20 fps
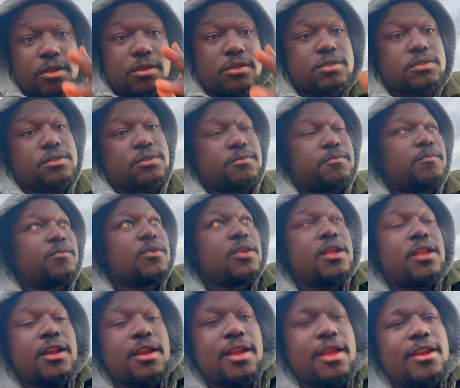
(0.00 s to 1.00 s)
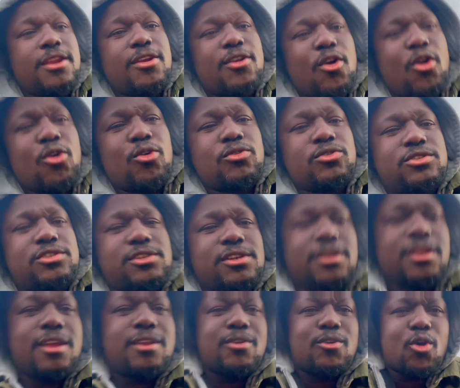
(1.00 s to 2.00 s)
Listen. Let an OG,
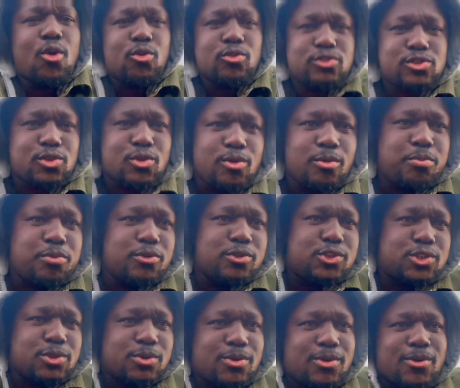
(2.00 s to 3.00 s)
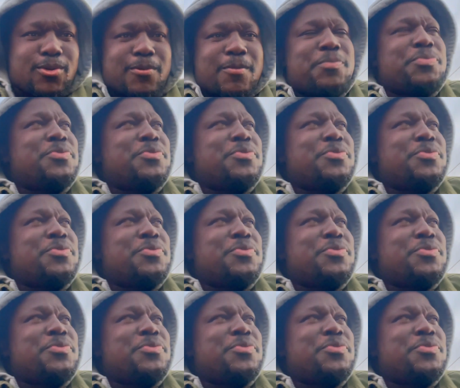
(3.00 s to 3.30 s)
let an old school put you on.